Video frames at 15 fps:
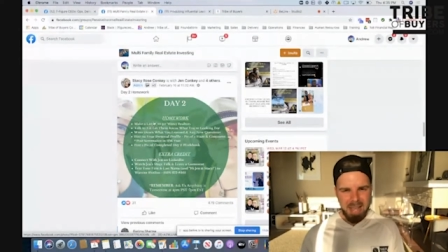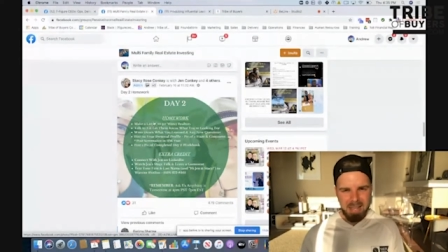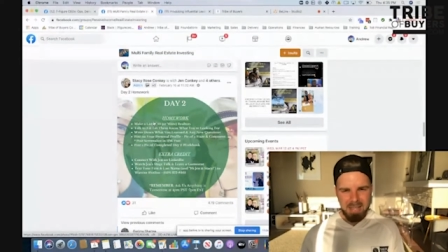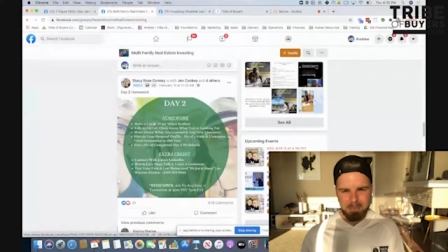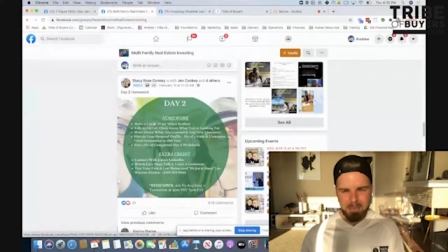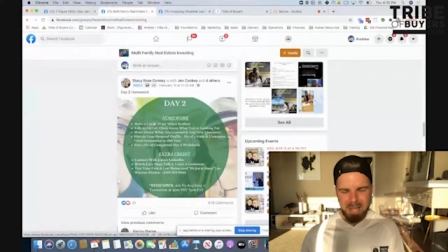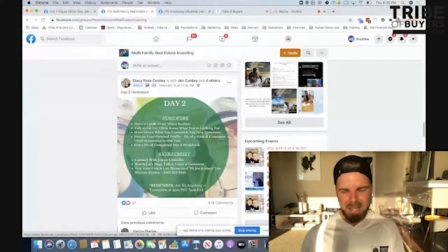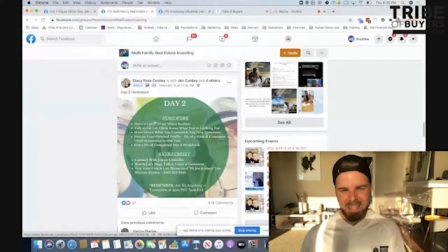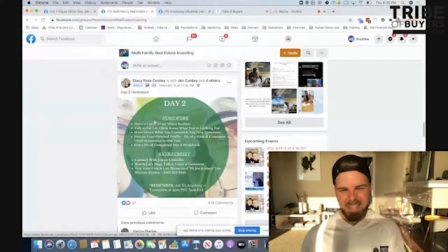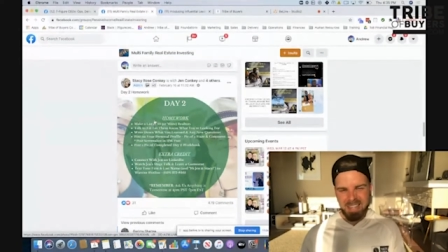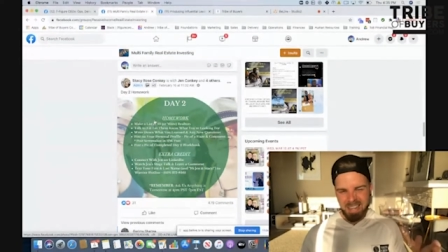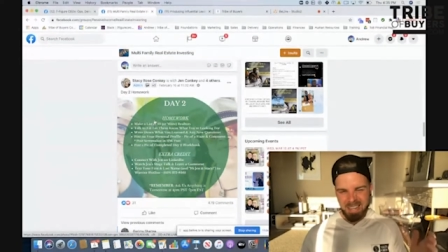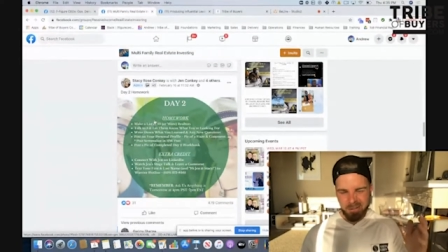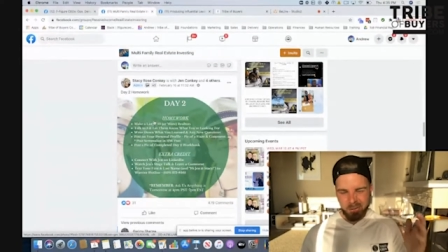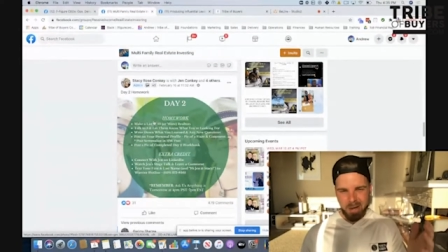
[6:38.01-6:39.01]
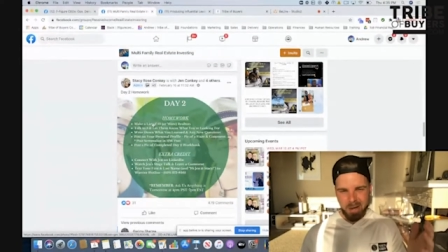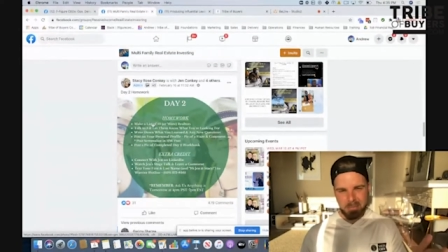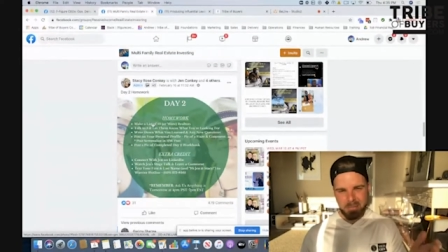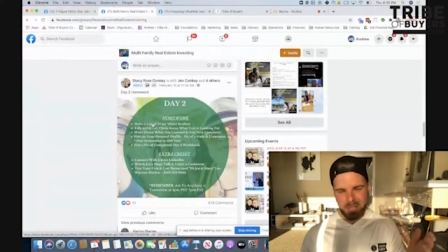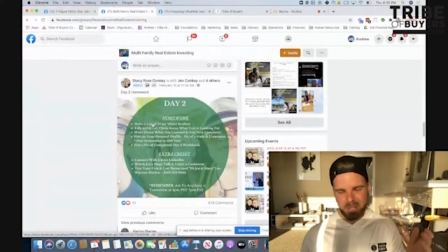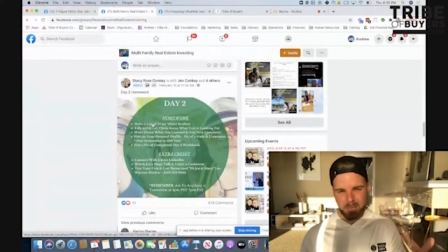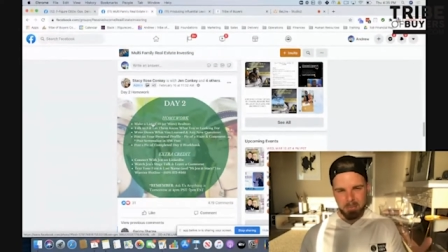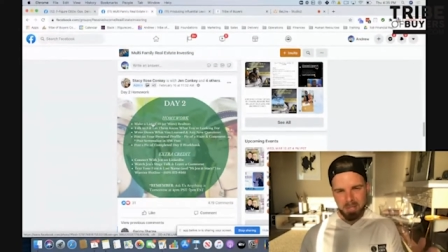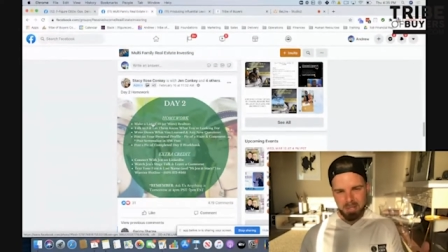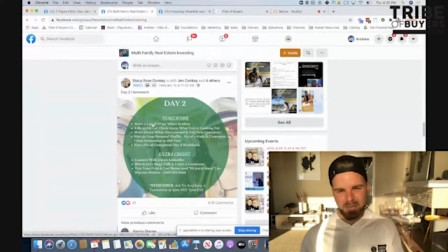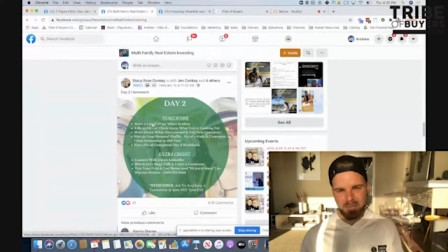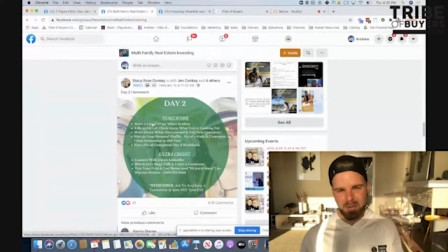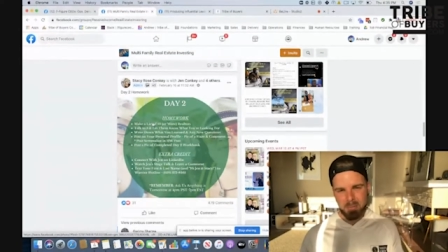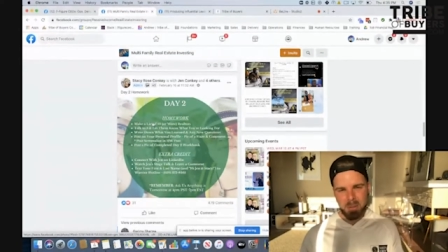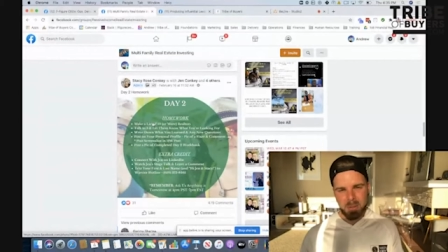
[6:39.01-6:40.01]
and making a crap ton of money
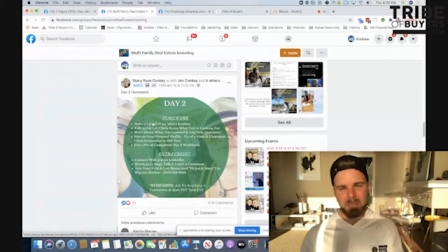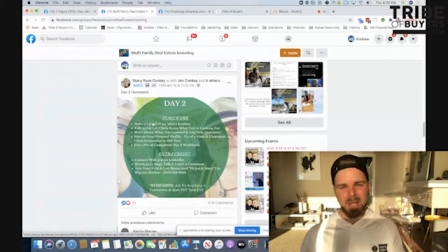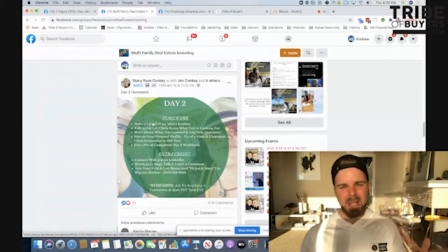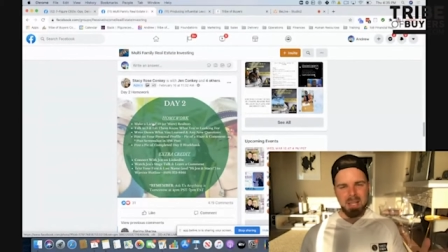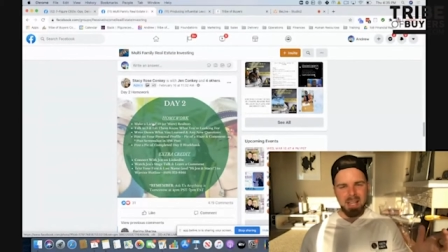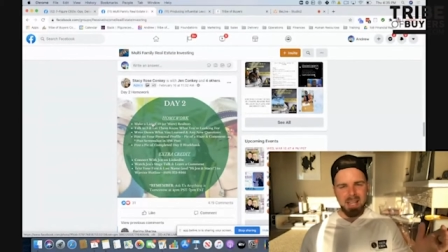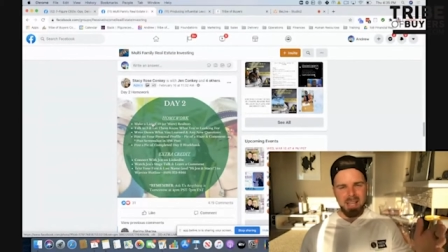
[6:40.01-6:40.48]
from them